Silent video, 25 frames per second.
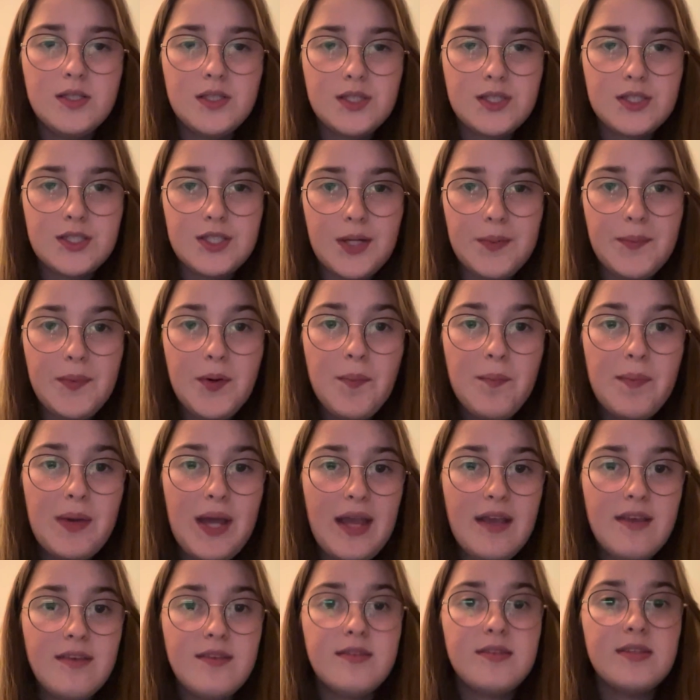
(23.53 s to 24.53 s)
Double
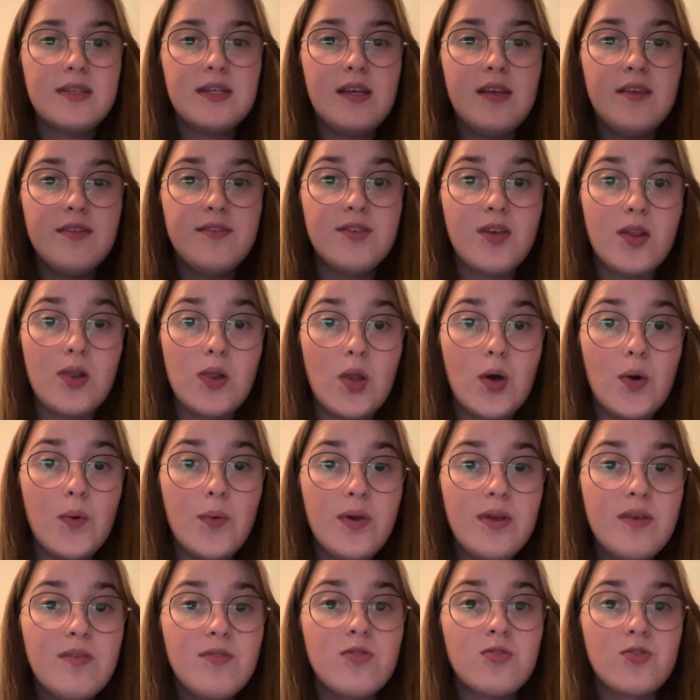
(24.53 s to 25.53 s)
bass is the
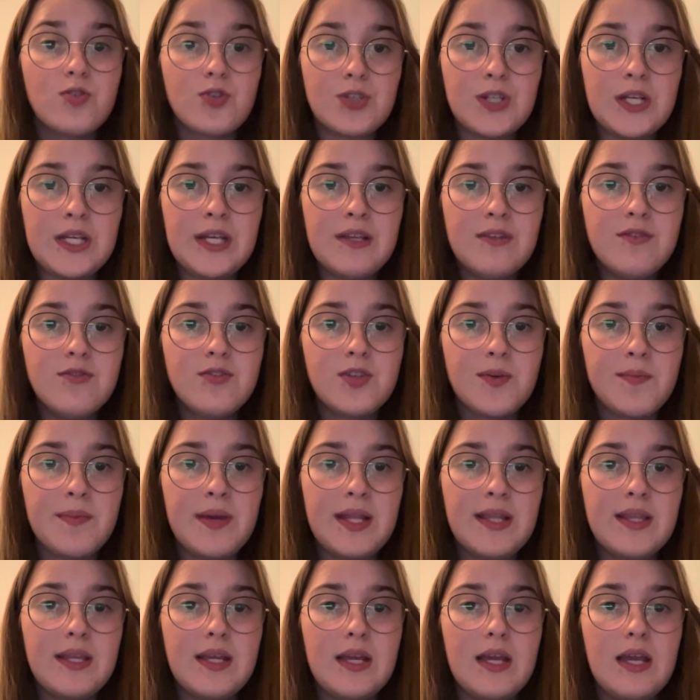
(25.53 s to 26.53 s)
lowest string
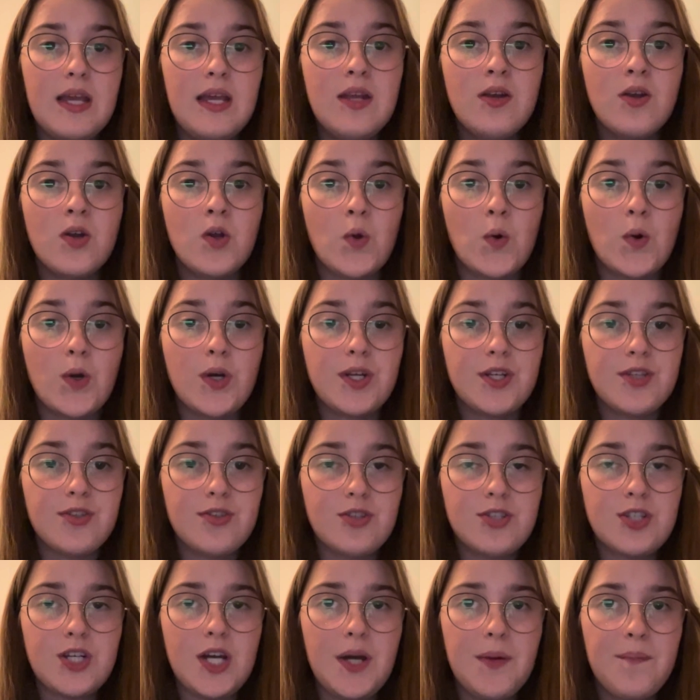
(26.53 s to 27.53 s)
instrument in an
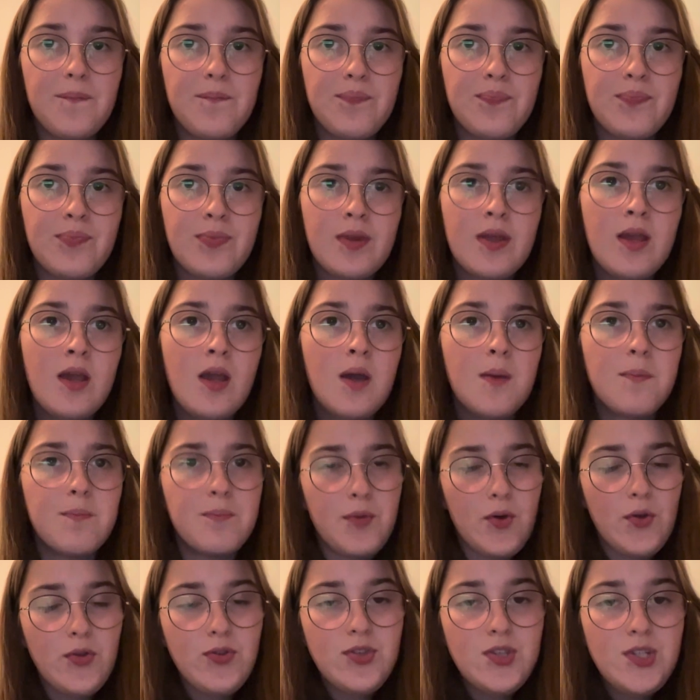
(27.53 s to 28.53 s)
orchestra.
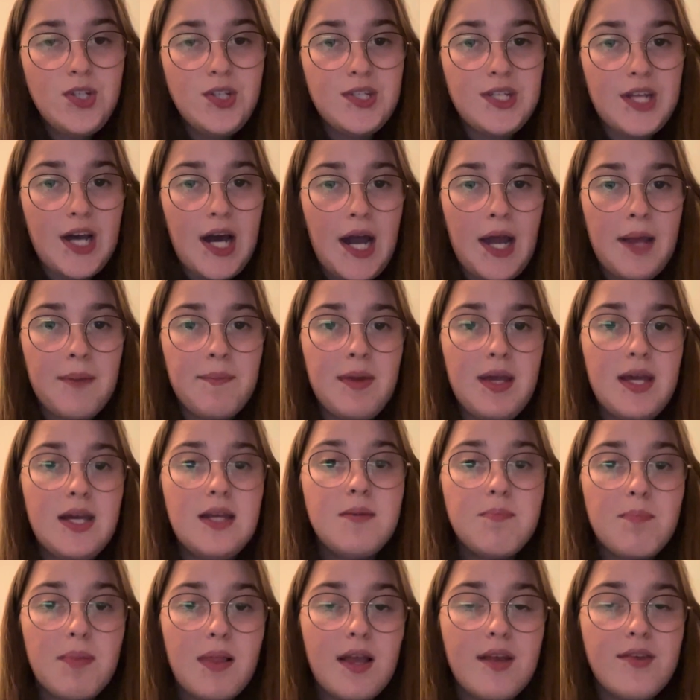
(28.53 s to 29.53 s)
Most of the time,
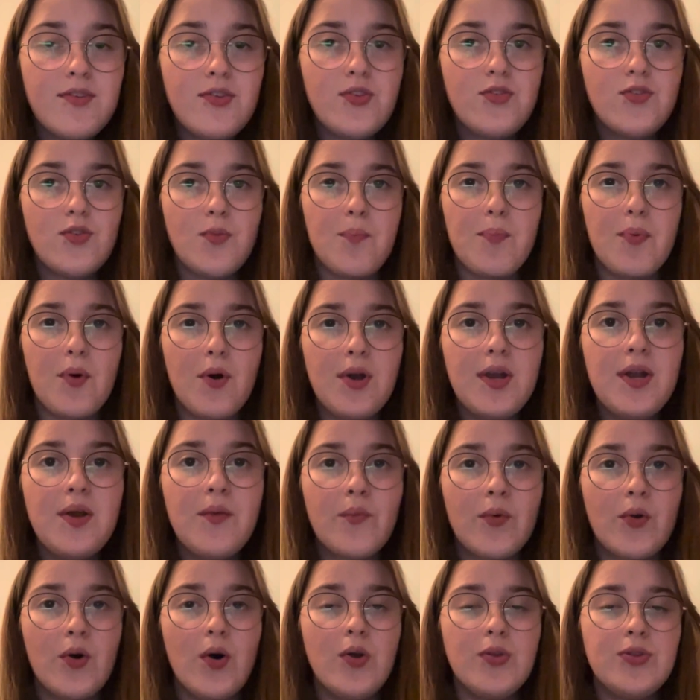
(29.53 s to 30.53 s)
it plays a supporting
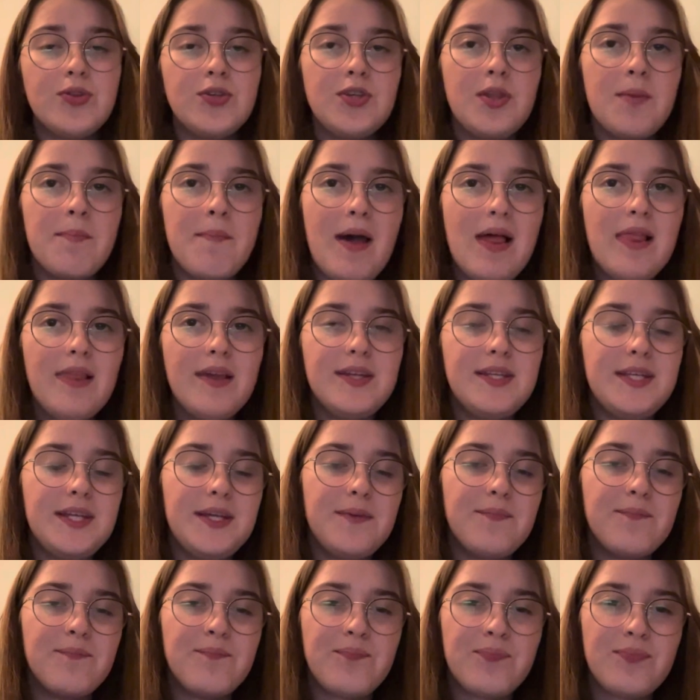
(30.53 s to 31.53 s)
role to the melody.